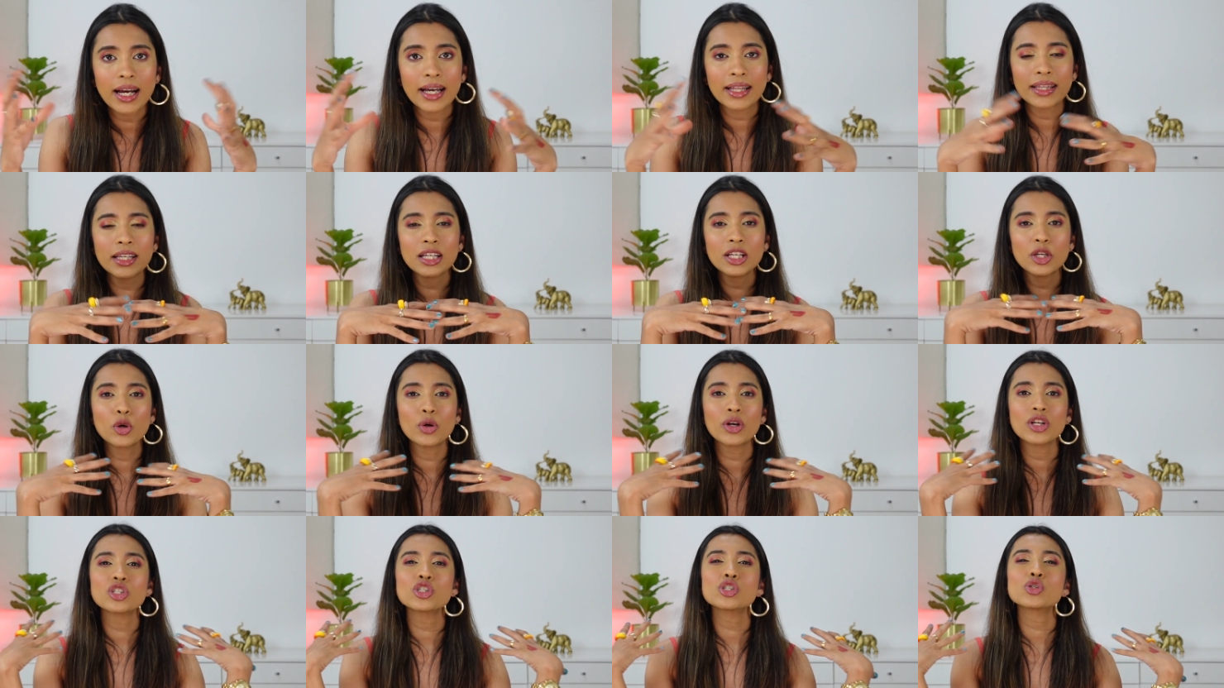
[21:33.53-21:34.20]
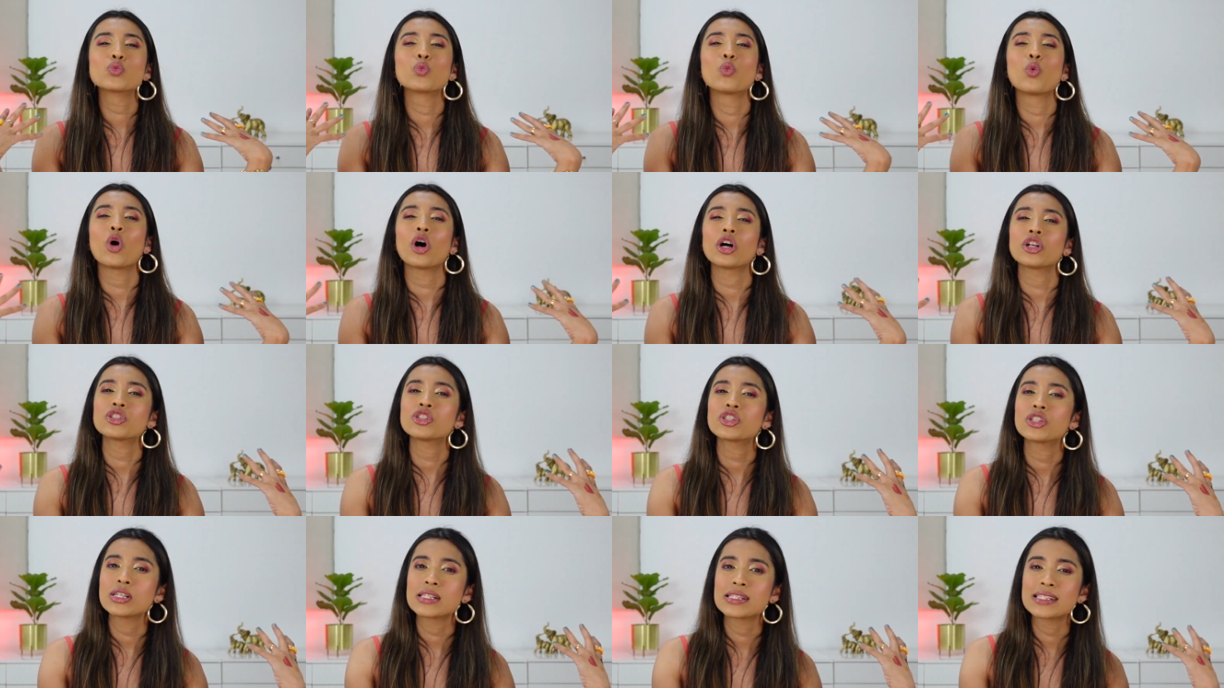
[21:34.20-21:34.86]
I think you can just
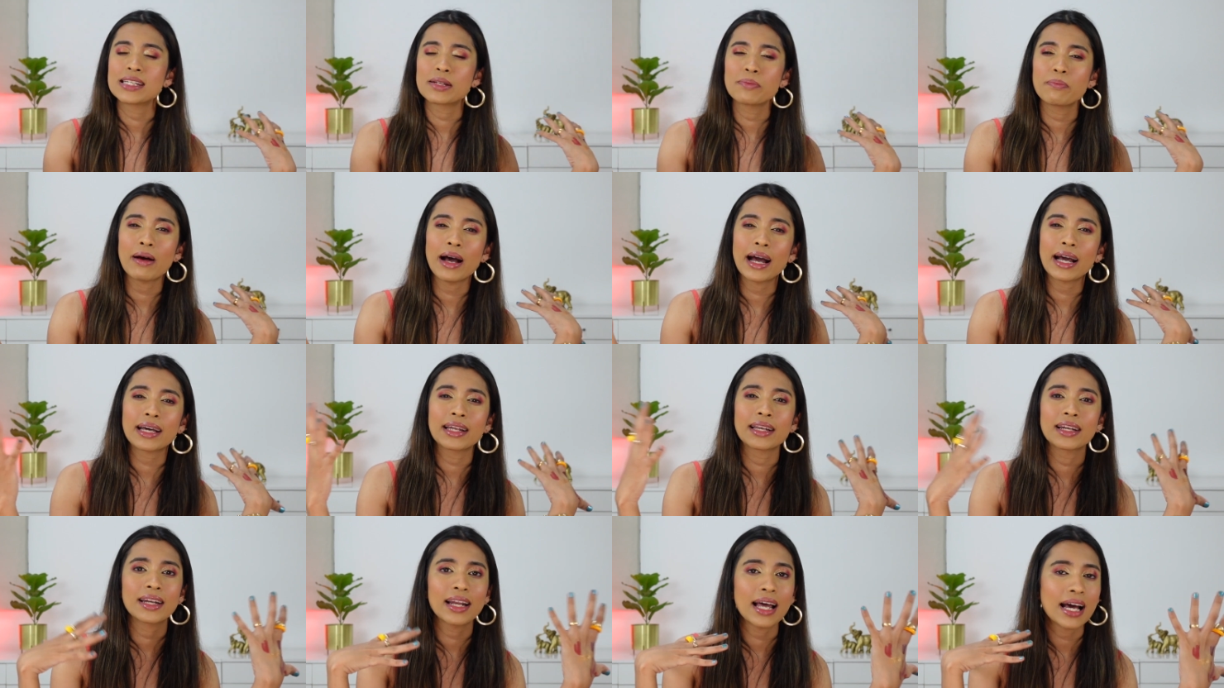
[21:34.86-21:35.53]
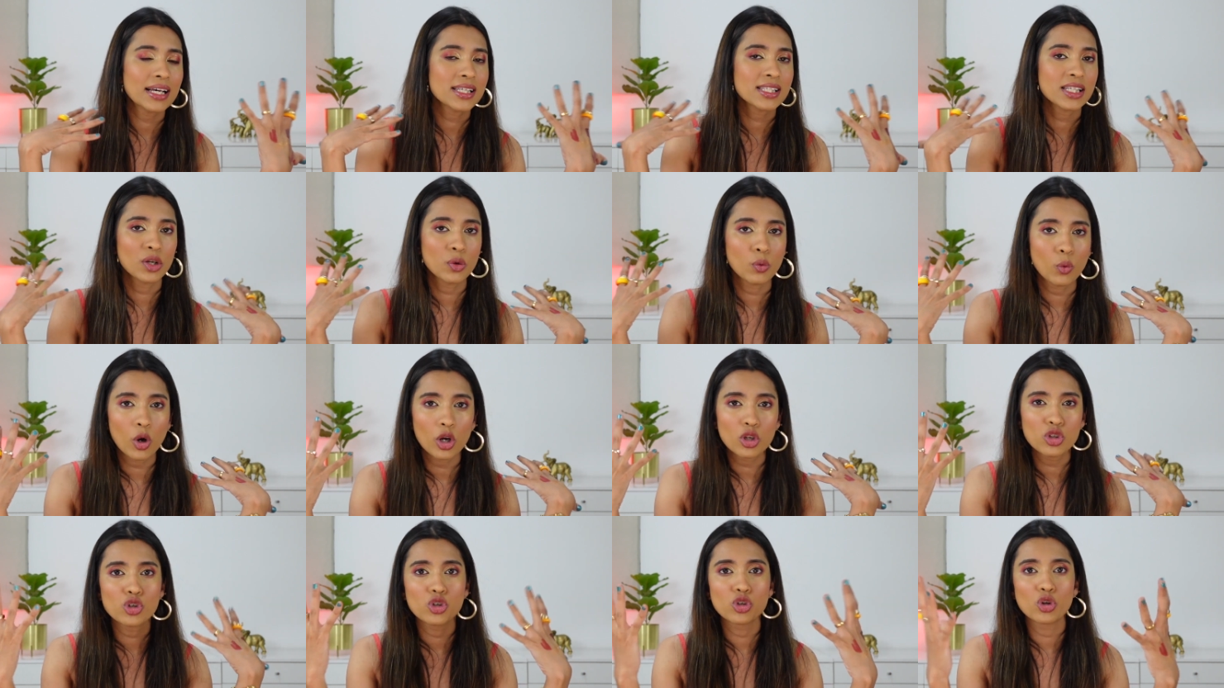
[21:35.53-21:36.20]
watch this, sit back, relax and watch.